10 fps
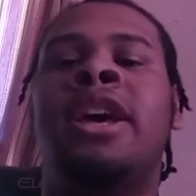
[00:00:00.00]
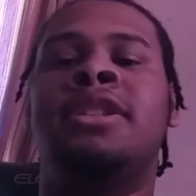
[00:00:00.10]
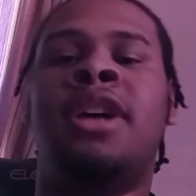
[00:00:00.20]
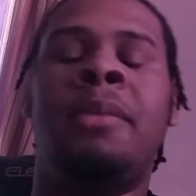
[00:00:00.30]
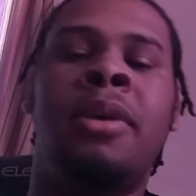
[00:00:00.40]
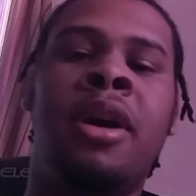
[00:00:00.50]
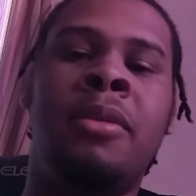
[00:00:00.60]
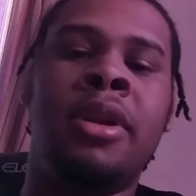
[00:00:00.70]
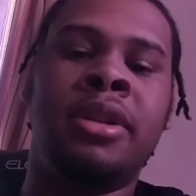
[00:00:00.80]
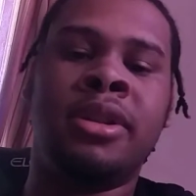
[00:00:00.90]
next topic I
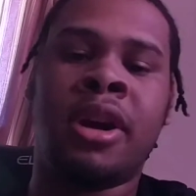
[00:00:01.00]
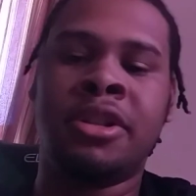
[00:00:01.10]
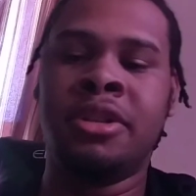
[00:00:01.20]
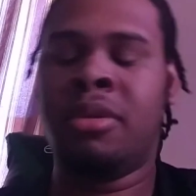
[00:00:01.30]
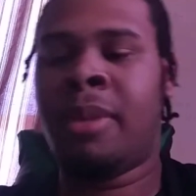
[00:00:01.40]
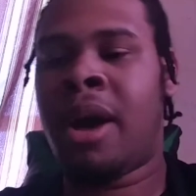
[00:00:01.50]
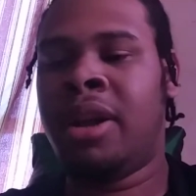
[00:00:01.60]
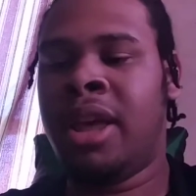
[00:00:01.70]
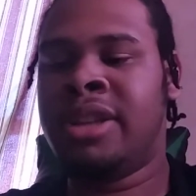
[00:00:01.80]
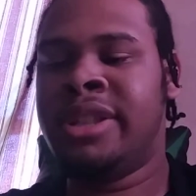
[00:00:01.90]
want to talk to you
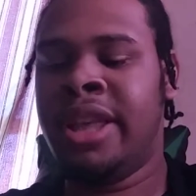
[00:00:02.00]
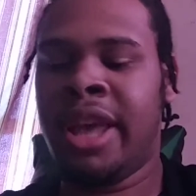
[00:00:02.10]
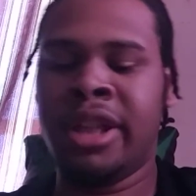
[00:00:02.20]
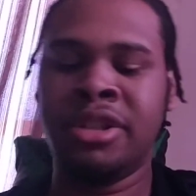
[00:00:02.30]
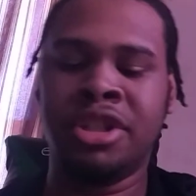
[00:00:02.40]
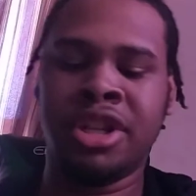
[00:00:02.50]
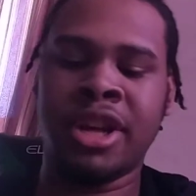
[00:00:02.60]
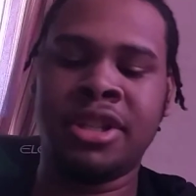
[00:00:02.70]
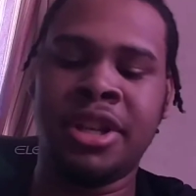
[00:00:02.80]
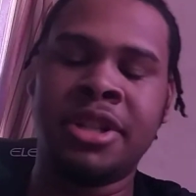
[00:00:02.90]
about is the
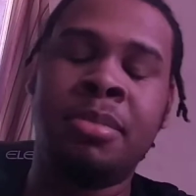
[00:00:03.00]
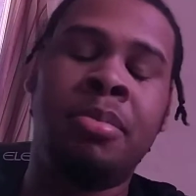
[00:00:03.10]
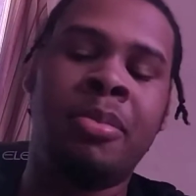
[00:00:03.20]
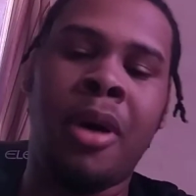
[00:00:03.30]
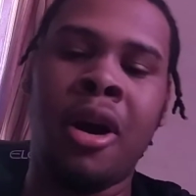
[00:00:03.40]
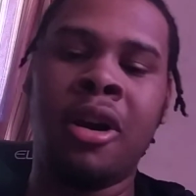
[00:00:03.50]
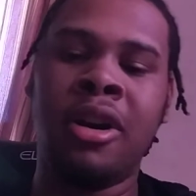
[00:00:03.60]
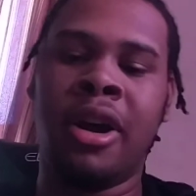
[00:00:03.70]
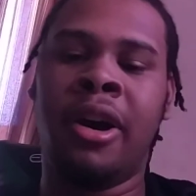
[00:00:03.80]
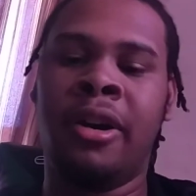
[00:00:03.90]
injustice
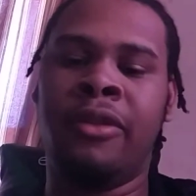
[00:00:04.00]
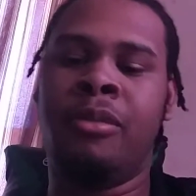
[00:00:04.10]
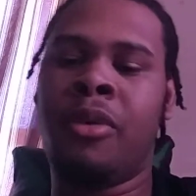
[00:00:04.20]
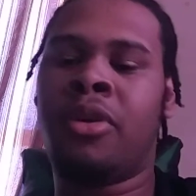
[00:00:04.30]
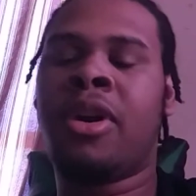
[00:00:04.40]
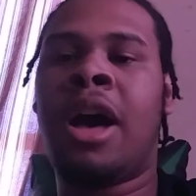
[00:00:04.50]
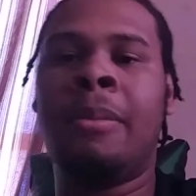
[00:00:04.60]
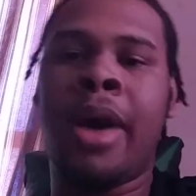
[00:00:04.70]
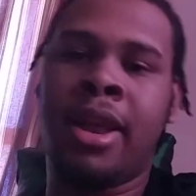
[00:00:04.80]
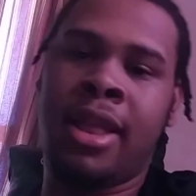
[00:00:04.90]
part of Mortal
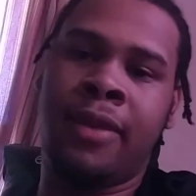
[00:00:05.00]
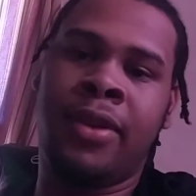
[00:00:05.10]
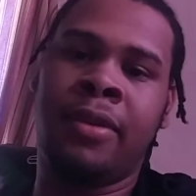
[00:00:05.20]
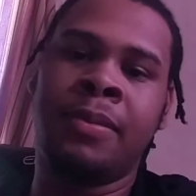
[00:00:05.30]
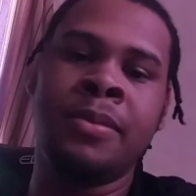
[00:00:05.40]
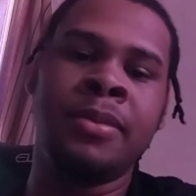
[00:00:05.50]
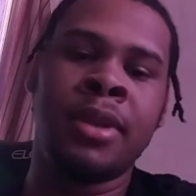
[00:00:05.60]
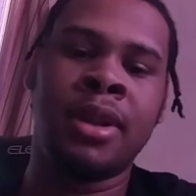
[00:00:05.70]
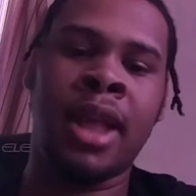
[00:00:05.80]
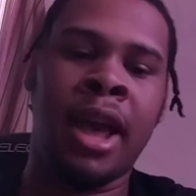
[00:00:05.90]
Kombat 11.
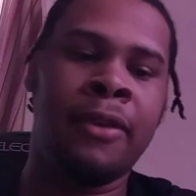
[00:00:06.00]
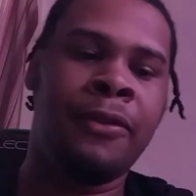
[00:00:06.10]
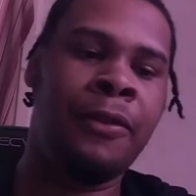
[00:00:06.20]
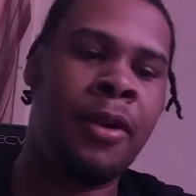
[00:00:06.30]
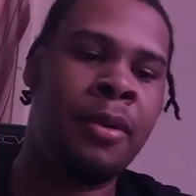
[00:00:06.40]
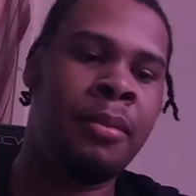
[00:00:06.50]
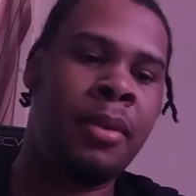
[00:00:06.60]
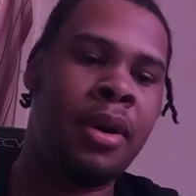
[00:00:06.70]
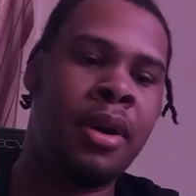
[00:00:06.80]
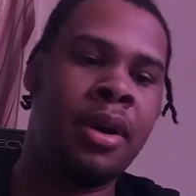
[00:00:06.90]
Like,
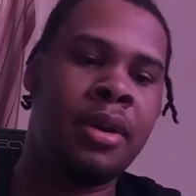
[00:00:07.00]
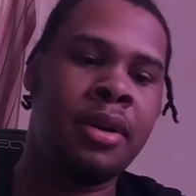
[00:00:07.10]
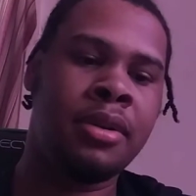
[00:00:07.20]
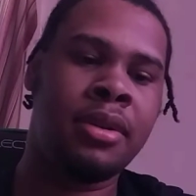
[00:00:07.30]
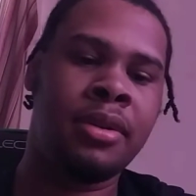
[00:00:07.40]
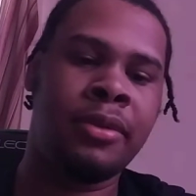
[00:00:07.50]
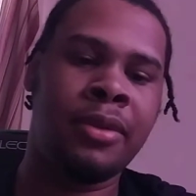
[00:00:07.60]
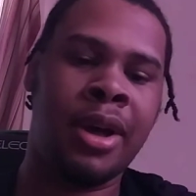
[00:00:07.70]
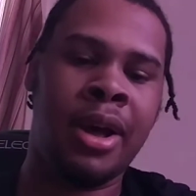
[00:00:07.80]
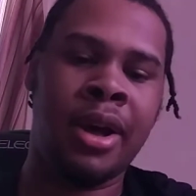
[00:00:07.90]
from
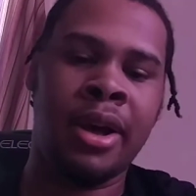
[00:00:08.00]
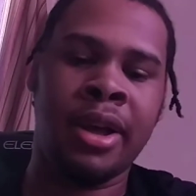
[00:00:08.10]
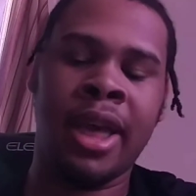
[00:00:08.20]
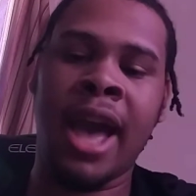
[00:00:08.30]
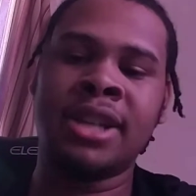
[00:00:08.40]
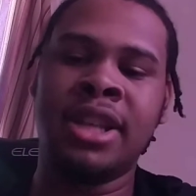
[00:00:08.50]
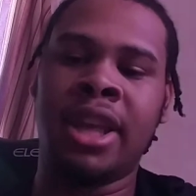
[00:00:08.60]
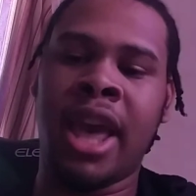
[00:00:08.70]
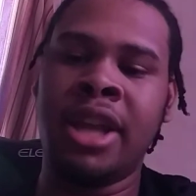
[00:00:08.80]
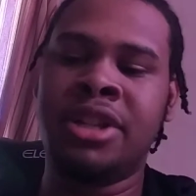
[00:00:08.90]
Cassie
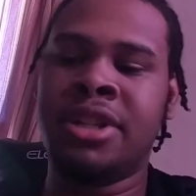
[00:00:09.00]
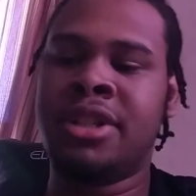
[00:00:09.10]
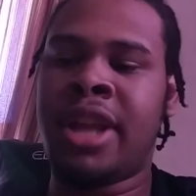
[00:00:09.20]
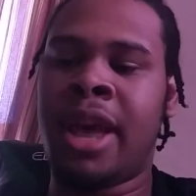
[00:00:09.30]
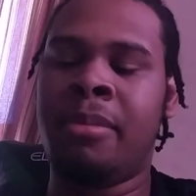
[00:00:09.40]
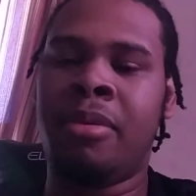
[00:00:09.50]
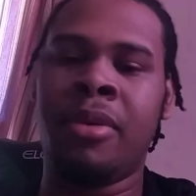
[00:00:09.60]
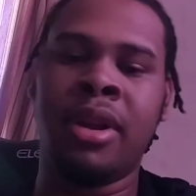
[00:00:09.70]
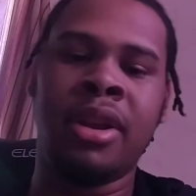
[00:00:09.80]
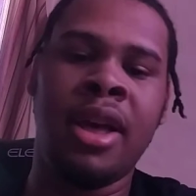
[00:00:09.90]
Cage's
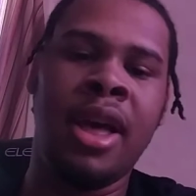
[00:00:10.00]
standpoint,